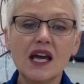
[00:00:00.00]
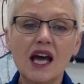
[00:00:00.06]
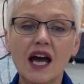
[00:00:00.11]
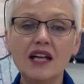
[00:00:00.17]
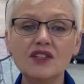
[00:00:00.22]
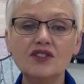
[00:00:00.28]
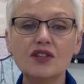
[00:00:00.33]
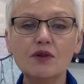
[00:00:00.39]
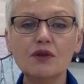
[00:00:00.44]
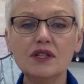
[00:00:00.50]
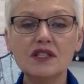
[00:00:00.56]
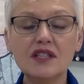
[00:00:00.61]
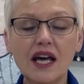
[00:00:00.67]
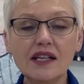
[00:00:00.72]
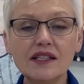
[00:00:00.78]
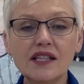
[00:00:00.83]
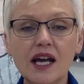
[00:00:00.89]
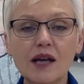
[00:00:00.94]
And so it's
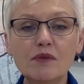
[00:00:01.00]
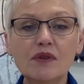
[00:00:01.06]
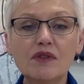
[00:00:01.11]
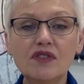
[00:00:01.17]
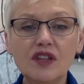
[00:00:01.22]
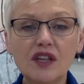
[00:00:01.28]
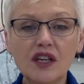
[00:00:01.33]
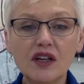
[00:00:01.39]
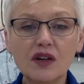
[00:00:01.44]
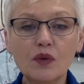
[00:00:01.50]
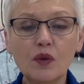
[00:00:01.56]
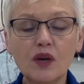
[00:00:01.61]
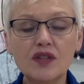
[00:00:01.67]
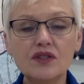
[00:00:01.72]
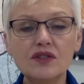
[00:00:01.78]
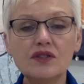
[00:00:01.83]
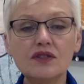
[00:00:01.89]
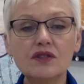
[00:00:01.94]
that time of year where
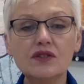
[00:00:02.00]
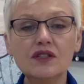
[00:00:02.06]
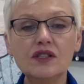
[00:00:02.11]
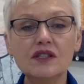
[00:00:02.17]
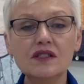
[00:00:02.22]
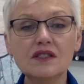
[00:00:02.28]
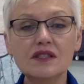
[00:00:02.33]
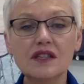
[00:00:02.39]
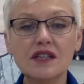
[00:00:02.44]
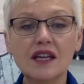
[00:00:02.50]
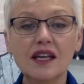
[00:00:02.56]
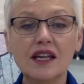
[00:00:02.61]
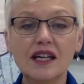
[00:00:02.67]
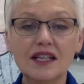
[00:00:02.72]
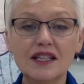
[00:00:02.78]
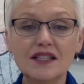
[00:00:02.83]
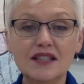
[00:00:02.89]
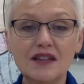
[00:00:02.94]
students
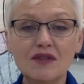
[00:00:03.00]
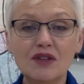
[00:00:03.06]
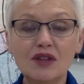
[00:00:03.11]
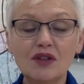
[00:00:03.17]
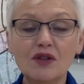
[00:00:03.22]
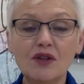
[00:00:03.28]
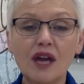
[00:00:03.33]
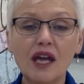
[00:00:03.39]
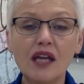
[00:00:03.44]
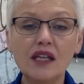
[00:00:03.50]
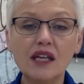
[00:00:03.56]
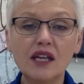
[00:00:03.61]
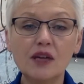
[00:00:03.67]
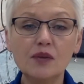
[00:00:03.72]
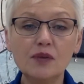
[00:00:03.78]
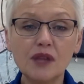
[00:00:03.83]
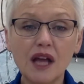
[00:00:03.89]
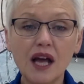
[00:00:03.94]
in 7th grade can
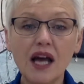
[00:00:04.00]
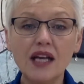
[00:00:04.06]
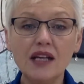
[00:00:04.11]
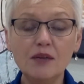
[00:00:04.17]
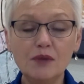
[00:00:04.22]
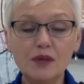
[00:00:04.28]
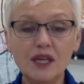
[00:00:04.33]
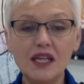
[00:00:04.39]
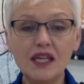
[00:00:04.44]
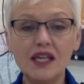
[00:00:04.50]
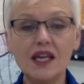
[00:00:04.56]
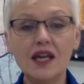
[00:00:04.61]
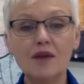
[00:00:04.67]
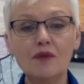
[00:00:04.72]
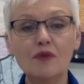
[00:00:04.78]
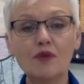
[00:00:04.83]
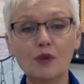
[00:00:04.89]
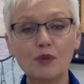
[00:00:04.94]
apply to be
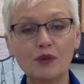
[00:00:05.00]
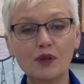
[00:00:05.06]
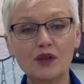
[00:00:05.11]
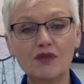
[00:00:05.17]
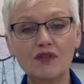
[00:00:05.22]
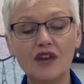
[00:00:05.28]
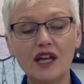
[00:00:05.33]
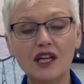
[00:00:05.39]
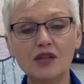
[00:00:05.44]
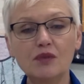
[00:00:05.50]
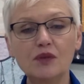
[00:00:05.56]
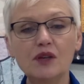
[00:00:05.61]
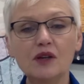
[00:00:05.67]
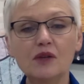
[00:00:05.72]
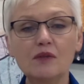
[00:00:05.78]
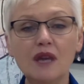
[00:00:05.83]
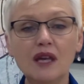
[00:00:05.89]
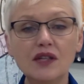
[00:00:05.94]
a Ripple Effect
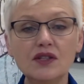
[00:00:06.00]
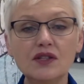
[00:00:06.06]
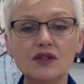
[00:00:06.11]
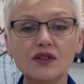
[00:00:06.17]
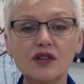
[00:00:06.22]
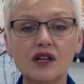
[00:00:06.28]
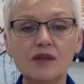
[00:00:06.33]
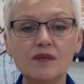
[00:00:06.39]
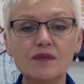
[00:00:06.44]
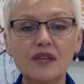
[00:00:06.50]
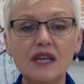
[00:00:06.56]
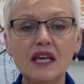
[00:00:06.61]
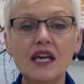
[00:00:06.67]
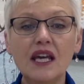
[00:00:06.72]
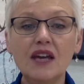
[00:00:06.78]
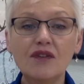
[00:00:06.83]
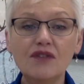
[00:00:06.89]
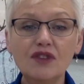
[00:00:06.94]
Peer Mentor.
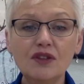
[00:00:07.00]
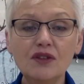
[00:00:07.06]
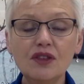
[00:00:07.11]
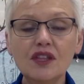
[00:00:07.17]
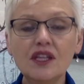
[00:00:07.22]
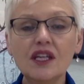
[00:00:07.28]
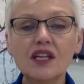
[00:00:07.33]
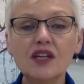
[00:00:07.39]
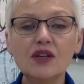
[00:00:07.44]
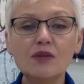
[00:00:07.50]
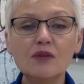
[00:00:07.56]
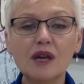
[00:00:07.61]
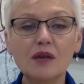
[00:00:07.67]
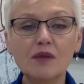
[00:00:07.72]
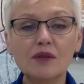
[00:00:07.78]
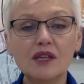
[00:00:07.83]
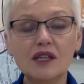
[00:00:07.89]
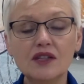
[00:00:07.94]
If you think you might
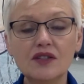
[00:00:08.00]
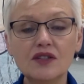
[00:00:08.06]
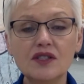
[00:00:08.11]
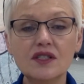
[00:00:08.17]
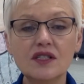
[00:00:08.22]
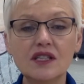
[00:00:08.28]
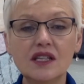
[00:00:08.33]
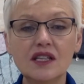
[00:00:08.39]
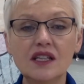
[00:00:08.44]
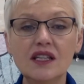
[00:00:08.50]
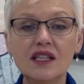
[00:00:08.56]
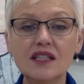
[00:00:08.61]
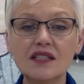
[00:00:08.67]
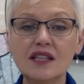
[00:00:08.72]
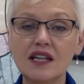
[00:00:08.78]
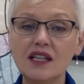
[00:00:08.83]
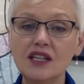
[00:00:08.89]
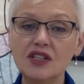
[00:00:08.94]
be interested in this,
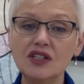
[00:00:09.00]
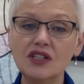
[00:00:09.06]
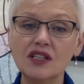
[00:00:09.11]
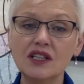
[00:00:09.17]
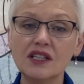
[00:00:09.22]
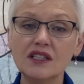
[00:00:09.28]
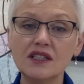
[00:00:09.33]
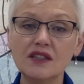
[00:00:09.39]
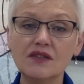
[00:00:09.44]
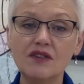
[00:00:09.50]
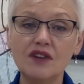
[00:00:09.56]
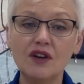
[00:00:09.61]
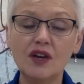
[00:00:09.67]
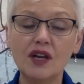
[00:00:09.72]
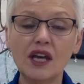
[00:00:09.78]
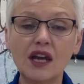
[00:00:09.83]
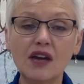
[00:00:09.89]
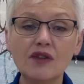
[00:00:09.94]
I need you to listen very
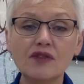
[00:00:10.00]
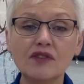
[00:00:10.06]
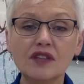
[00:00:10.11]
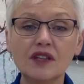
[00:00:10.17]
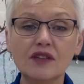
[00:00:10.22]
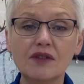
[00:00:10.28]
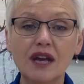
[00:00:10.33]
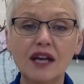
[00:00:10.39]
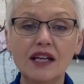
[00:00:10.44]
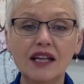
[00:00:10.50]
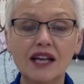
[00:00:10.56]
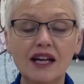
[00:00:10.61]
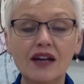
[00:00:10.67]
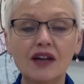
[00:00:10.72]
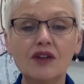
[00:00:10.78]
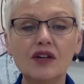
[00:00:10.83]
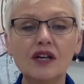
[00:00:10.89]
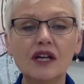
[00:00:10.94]
carefully right
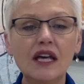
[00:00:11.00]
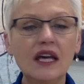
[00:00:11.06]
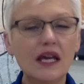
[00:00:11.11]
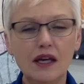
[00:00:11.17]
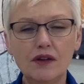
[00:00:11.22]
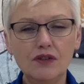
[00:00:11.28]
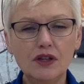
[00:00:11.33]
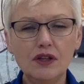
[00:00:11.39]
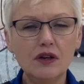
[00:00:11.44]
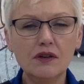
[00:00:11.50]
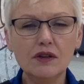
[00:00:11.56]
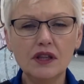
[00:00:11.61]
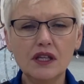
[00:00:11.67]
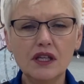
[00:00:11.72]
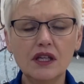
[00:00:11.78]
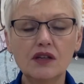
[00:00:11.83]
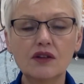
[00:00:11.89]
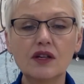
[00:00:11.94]
now. If you don't
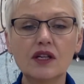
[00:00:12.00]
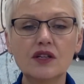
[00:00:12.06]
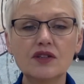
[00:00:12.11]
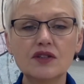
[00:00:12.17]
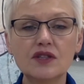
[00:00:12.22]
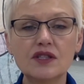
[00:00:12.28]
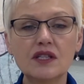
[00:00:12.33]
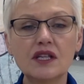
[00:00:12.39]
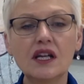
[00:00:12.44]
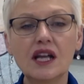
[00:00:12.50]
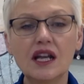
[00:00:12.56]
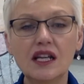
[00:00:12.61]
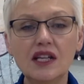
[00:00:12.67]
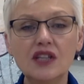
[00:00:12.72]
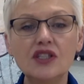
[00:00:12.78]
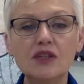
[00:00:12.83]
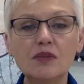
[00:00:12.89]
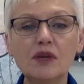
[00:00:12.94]
think you're interested, I
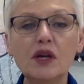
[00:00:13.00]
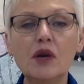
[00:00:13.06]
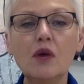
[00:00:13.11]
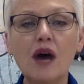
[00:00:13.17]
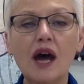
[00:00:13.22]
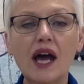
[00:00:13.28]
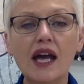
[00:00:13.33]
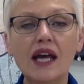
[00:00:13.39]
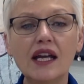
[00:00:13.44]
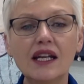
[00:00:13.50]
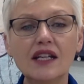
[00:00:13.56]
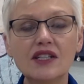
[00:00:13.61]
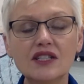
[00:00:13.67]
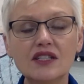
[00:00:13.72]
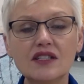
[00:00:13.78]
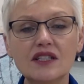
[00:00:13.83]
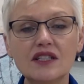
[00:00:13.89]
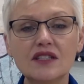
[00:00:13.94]
need you to be quiet and
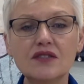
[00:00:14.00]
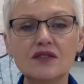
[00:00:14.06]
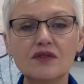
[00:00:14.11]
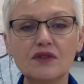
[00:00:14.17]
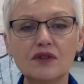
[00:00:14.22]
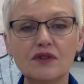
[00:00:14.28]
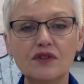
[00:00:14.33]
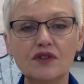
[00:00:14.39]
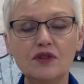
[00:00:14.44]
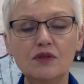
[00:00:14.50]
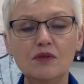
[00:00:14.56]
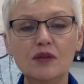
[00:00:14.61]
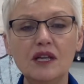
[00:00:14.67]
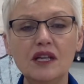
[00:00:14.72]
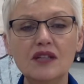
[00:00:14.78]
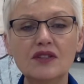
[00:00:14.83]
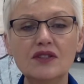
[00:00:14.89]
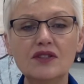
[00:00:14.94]
just listen for a few
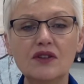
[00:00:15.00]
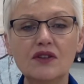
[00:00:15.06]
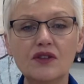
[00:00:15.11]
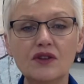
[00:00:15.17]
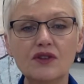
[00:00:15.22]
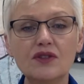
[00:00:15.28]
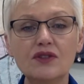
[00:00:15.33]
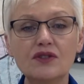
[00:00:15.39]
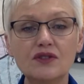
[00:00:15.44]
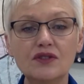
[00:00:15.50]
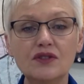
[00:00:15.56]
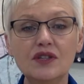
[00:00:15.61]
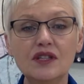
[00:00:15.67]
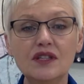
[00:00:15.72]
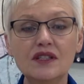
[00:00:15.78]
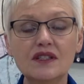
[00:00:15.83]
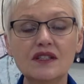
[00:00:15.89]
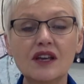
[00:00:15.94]
minutes so those
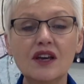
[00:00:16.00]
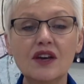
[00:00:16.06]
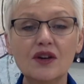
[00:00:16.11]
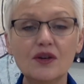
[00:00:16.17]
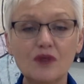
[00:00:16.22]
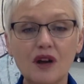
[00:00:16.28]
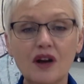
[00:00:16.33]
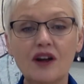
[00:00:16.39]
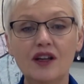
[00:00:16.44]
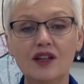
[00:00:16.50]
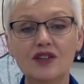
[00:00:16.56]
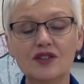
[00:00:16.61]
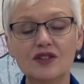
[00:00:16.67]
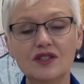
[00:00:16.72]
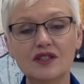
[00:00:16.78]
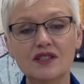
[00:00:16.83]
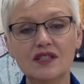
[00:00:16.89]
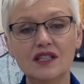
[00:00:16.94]
students who are
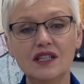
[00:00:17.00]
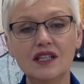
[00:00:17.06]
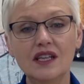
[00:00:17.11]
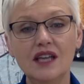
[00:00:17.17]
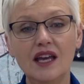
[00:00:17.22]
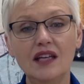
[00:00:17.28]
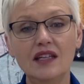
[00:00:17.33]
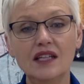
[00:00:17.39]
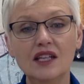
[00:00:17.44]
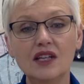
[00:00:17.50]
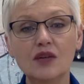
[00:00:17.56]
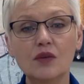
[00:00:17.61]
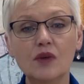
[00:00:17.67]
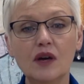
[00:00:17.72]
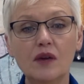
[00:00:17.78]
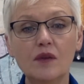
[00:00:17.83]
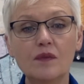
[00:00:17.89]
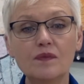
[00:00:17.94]
interested can hear
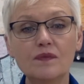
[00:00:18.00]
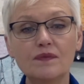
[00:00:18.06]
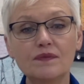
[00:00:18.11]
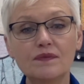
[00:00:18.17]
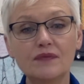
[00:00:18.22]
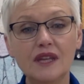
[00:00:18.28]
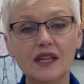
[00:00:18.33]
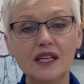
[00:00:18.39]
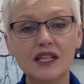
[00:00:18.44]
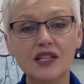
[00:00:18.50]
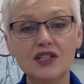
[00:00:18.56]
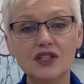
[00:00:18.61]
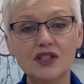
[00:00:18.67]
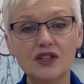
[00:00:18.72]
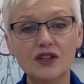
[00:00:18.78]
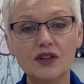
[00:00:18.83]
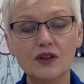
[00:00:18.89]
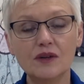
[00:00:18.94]
what they need to
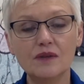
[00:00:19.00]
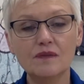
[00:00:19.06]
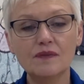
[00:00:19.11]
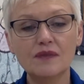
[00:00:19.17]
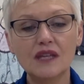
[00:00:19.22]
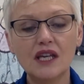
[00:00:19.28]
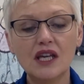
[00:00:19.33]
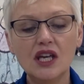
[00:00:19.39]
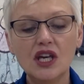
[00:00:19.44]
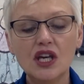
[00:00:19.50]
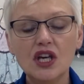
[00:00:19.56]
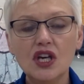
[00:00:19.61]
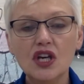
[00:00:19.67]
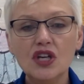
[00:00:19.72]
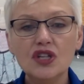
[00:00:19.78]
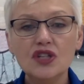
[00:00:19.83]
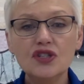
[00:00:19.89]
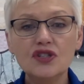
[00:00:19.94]
do.
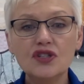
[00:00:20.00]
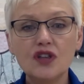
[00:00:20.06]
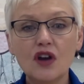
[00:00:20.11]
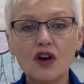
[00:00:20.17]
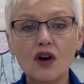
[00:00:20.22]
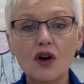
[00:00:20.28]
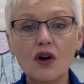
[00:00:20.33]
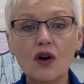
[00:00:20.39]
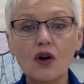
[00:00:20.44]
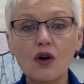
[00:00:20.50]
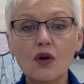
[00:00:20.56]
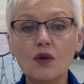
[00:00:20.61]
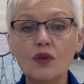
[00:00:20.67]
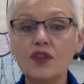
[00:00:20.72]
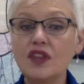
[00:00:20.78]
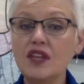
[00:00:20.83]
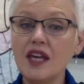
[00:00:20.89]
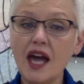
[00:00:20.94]
So
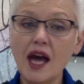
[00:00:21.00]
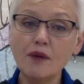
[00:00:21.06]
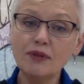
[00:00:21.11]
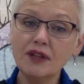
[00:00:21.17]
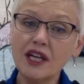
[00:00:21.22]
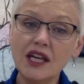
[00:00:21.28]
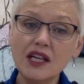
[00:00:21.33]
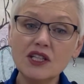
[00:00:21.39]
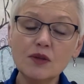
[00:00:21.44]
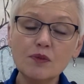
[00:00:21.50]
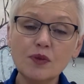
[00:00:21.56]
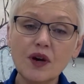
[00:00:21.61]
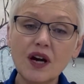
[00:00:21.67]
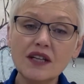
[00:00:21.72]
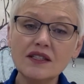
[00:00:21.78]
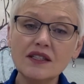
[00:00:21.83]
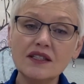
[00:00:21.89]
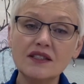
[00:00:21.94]
the application
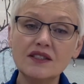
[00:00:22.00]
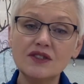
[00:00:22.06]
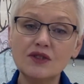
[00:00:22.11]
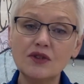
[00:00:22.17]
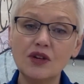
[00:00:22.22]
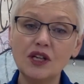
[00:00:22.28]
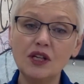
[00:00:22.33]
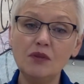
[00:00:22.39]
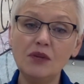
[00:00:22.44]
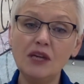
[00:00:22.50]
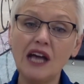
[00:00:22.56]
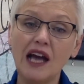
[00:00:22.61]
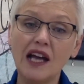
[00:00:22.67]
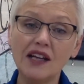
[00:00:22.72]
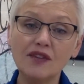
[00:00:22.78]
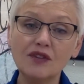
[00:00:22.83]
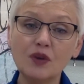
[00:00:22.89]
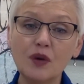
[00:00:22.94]
process is going to be
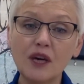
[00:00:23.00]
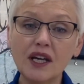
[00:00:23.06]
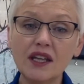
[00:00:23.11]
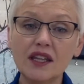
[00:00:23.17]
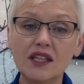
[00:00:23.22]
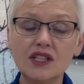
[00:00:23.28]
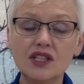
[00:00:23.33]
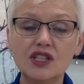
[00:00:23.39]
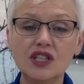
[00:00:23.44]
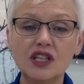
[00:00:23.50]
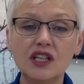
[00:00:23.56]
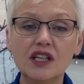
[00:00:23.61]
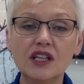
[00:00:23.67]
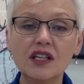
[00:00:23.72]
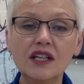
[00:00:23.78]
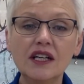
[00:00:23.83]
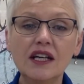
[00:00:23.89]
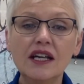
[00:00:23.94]
kind of quick this
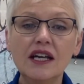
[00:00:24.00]
year.